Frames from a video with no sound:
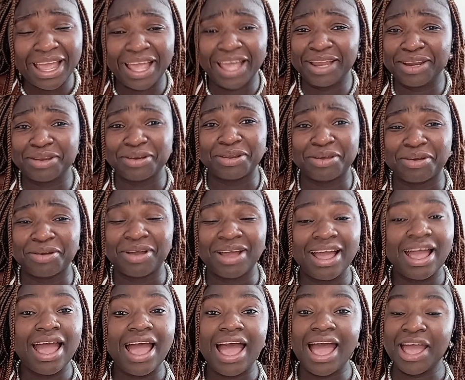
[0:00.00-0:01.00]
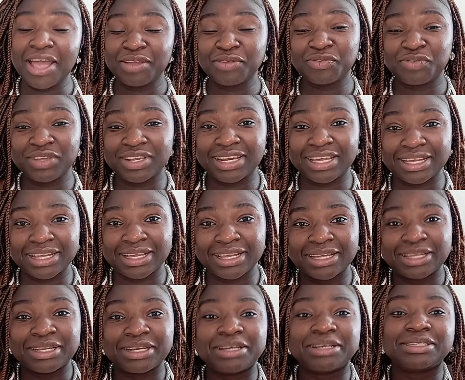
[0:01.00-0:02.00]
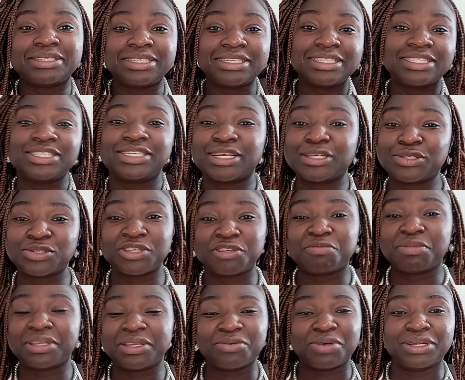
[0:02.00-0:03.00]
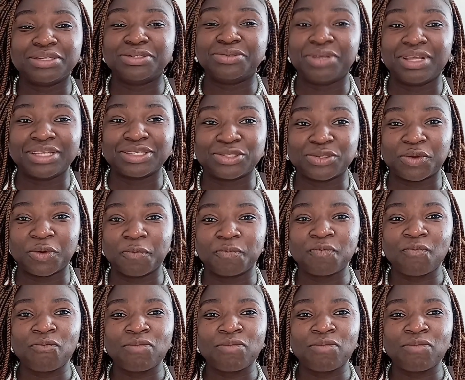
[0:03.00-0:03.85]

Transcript: I don't know. I feel like T D Jakes should have been the one doing so.